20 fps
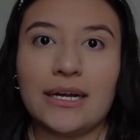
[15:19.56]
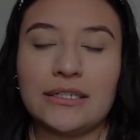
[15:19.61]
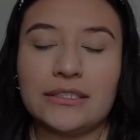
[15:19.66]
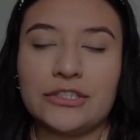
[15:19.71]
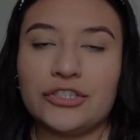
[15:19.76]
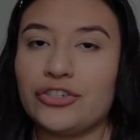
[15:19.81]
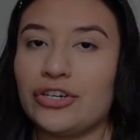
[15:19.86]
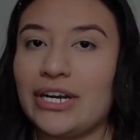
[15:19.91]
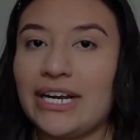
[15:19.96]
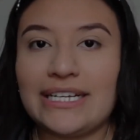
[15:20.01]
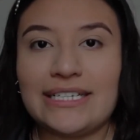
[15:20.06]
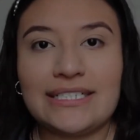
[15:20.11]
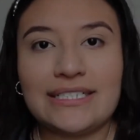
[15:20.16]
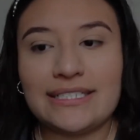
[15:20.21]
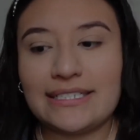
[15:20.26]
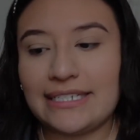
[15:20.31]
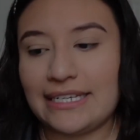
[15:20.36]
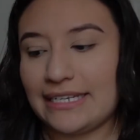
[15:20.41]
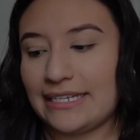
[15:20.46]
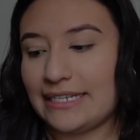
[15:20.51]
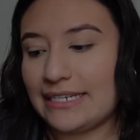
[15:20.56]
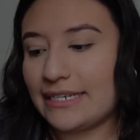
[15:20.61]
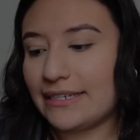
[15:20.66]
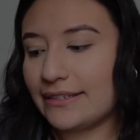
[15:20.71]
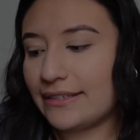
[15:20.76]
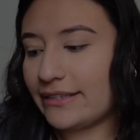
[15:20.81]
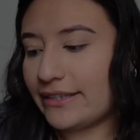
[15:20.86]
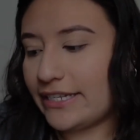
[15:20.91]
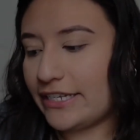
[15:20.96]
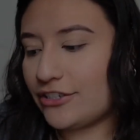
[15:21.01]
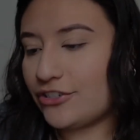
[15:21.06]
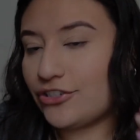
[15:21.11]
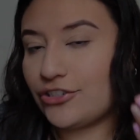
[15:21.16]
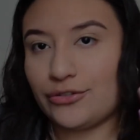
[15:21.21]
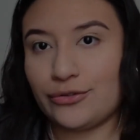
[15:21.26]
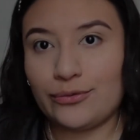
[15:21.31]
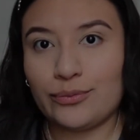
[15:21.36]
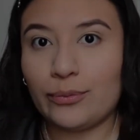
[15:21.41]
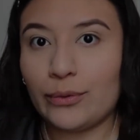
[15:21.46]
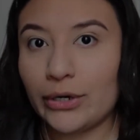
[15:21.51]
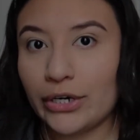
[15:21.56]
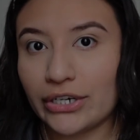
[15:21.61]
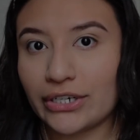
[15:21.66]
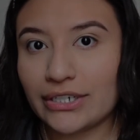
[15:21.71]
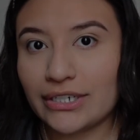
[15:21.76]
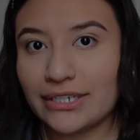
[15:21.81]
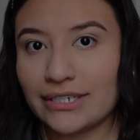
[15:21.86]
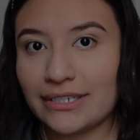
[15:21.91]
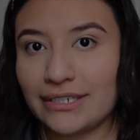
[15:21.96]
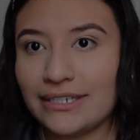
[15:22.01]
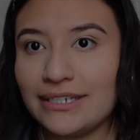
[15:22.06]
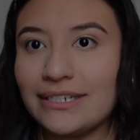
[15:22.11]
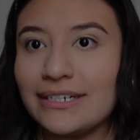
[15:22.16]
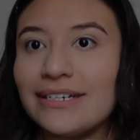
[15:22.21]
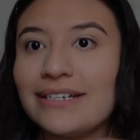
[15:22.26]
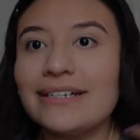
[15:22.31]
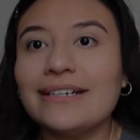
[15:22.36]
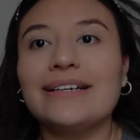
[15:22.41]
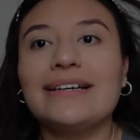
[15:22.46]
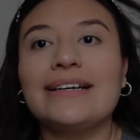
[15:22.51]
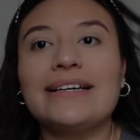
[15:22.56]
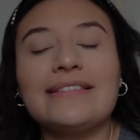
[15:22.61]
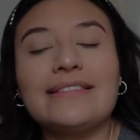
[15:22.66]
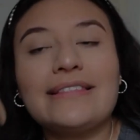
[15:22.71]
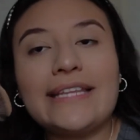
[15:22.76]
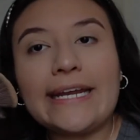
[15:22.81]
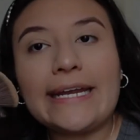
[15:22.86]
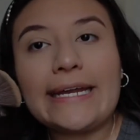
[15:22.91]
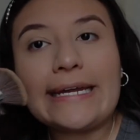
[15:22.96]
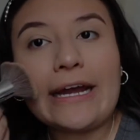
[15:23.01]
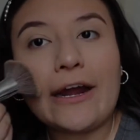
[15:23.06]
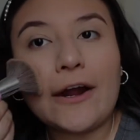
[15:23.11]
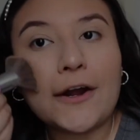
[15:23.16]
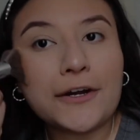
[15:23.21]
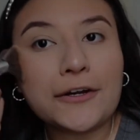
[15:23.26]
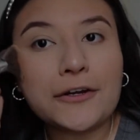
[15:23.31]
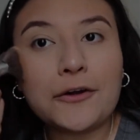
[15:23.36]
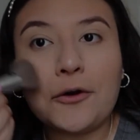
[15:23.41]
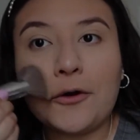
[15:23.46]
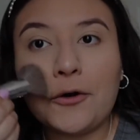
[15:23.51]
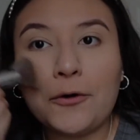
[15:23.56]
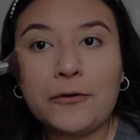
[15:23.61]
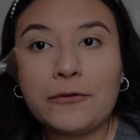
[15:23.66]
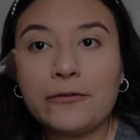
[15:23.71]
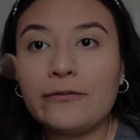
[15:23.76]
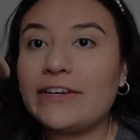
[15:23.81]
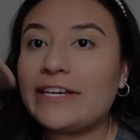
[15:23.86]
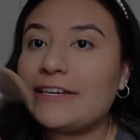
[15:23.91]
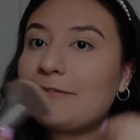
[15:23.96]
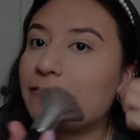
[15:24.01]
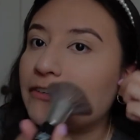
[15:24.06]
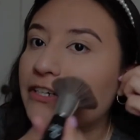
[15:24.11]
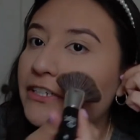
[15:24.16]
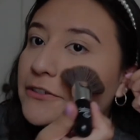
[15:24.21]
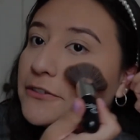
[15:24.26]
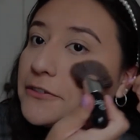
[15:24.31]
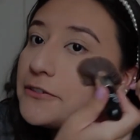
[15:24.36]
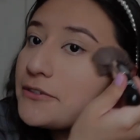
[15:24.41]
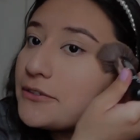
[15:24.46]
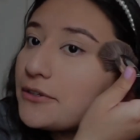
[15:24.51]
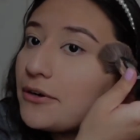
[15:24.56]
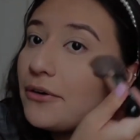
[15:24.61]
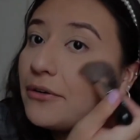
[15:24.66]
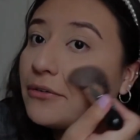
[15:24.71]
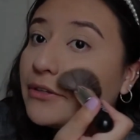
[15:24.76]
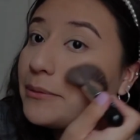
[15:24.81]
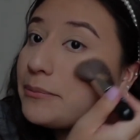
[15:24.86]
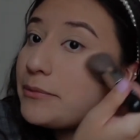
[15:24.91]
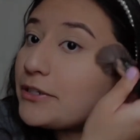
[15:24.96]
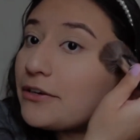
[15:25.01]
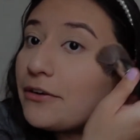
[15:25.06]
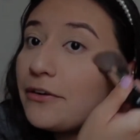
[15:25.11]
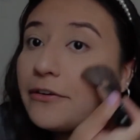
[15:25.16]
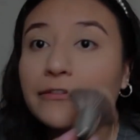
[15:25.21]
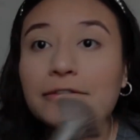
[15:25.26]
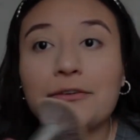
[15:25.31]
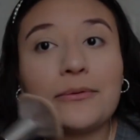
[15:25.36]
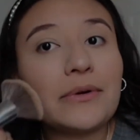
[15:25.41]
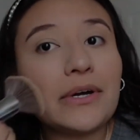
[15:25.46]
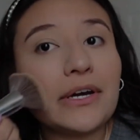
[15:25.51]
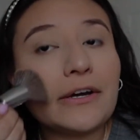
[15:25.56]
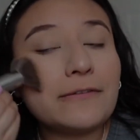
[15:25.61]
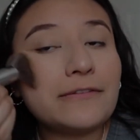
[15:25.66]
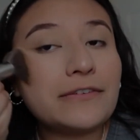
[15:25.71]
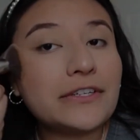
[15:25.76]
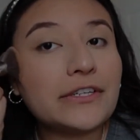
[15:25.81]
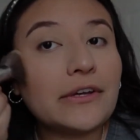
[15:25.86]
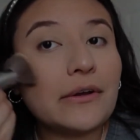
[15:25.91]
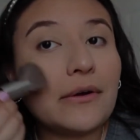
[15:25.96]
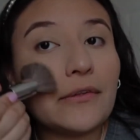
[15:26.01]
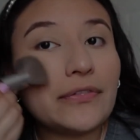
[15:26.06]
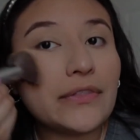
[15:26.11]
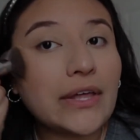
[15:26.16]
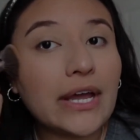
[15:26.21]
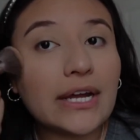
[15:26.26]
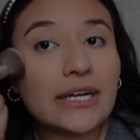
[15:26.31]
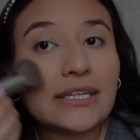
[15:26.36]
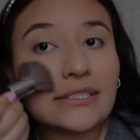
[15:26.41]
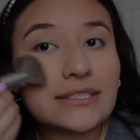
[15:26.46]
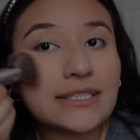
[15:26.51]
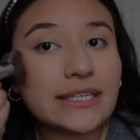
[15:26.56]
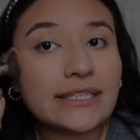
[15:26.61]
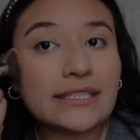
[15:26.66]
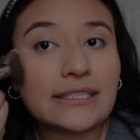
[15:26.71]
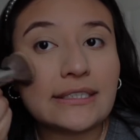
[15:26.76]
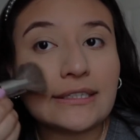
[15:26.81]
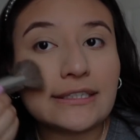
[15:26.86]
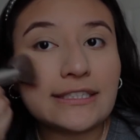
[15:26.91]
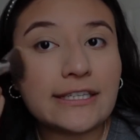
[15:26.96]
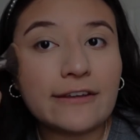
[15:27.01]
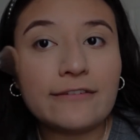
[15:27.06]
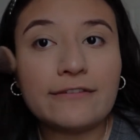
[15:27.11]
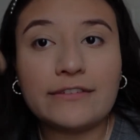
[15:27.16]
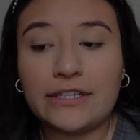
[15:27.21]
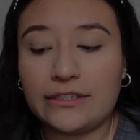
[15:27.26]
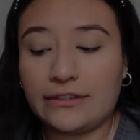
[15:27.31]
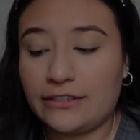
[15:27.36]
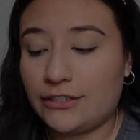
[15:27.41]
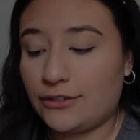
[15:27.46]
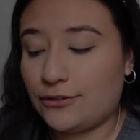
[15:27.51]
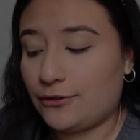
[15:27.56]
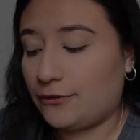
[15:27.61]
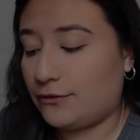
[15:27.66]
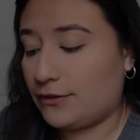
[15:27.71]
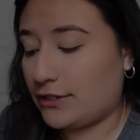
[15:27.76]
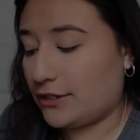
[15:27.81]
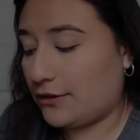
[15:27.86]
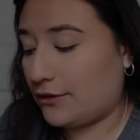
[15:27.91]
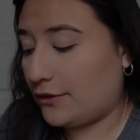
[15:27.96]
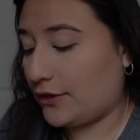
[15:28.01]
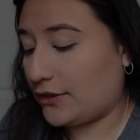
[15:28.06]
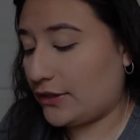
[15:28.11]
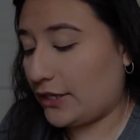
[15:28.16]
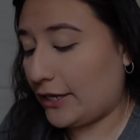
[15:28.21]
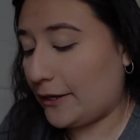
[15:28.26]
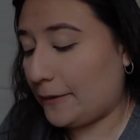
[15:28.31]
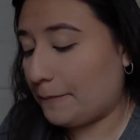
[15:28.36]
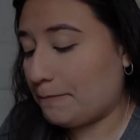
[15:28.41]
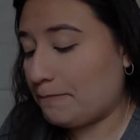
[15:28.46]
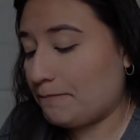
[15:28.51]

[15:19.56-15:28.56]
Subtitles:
dry skin, they just work. They are cult favorites. So let me know if you want a video on that, because I can definitely do a video on that.